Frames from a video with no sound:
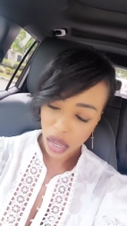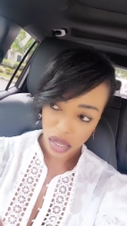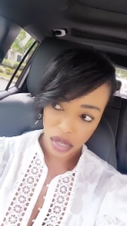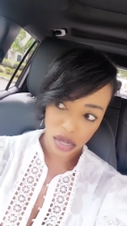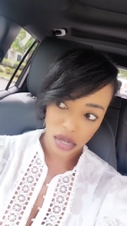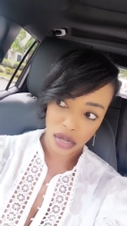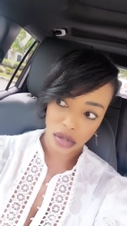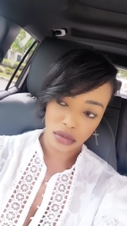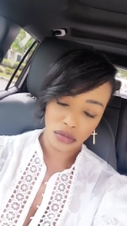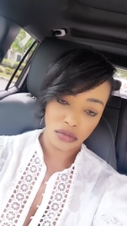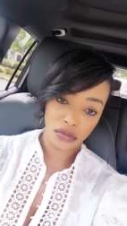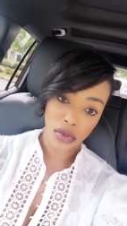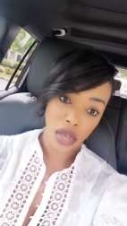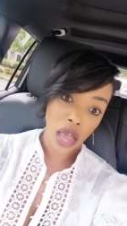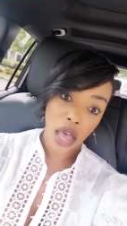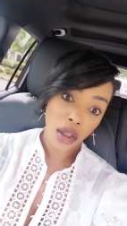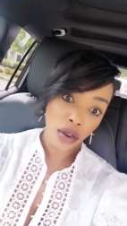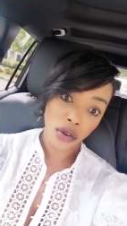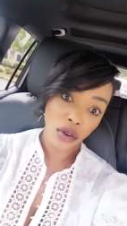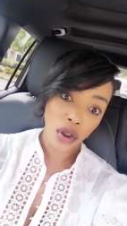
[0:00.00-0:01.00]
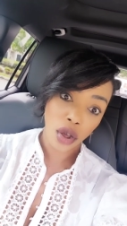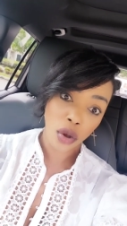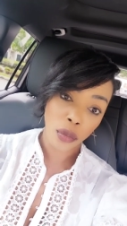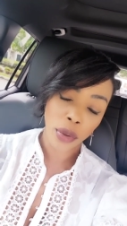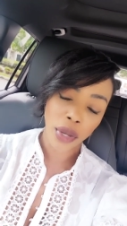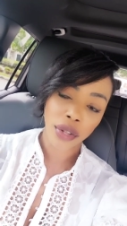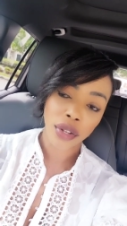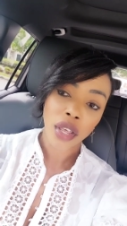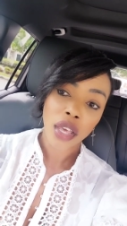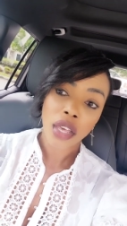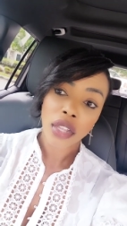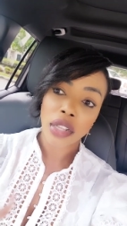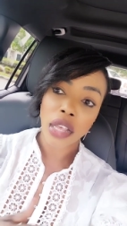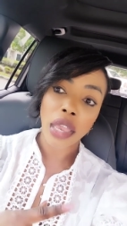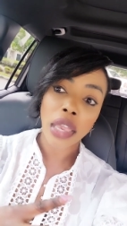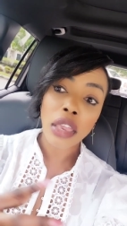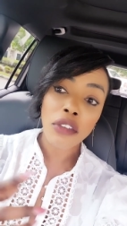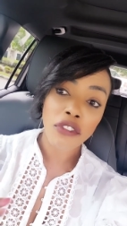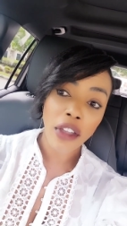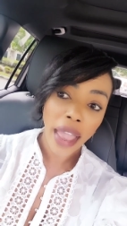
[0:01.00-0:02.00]
um, I don't know, but
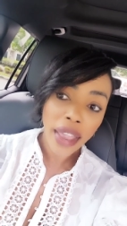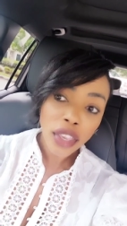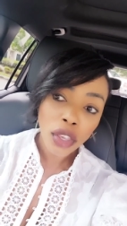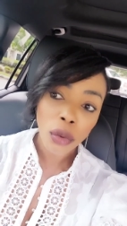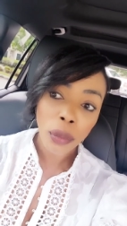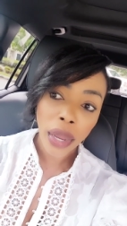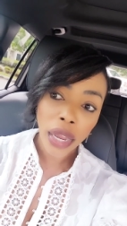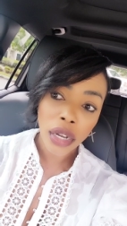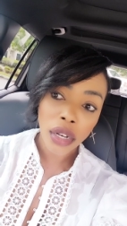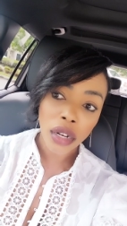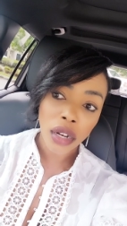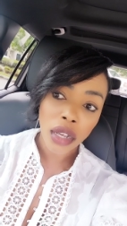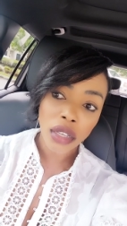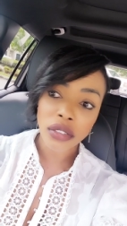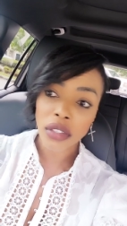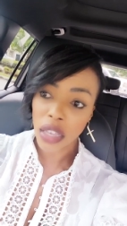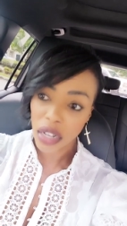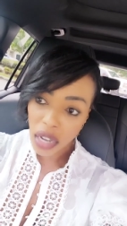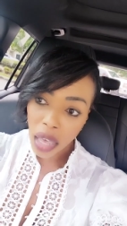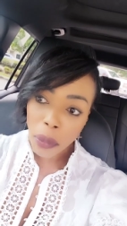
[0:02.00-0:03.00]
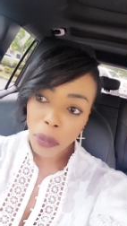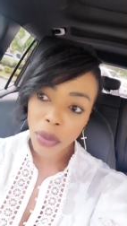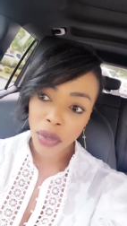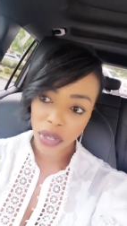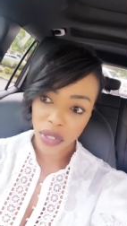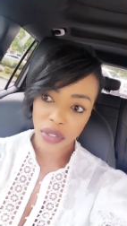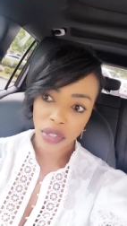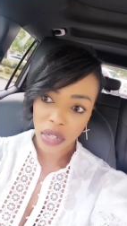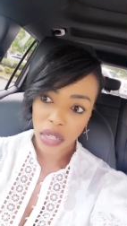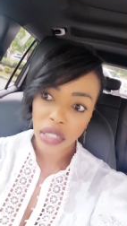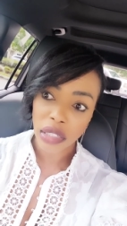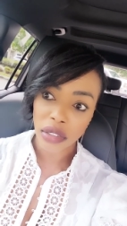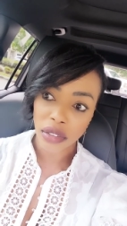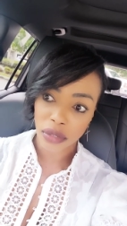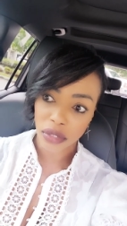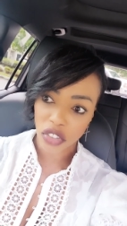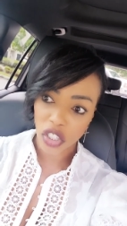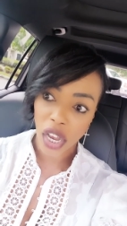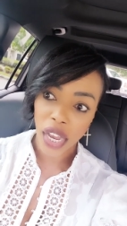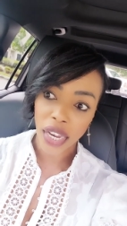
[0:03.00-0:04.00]
they evacuated us and they put us in
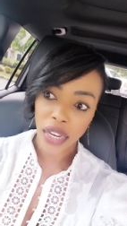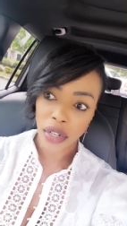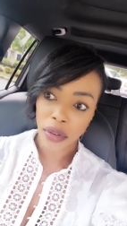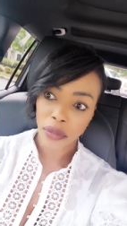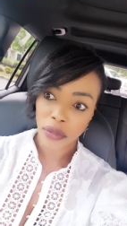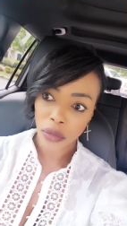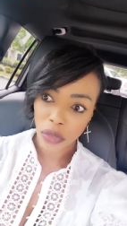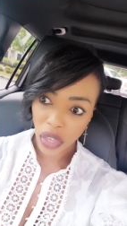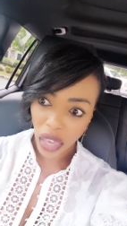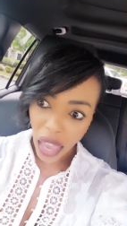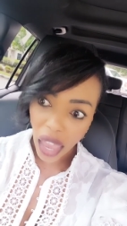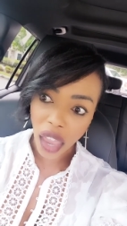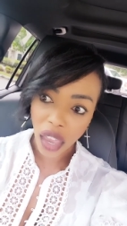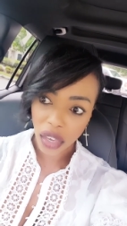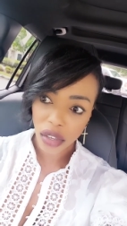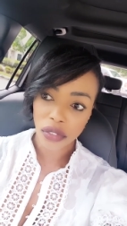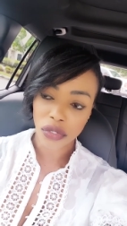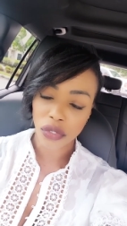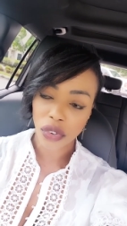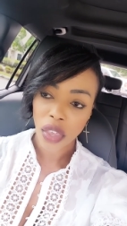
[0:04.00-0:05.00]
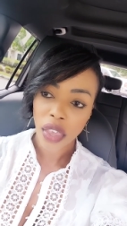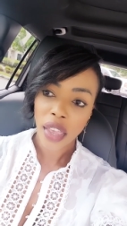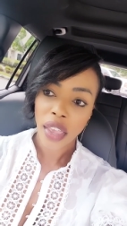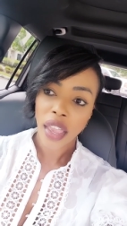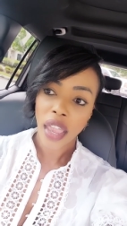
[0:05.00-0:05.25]
these giant caves.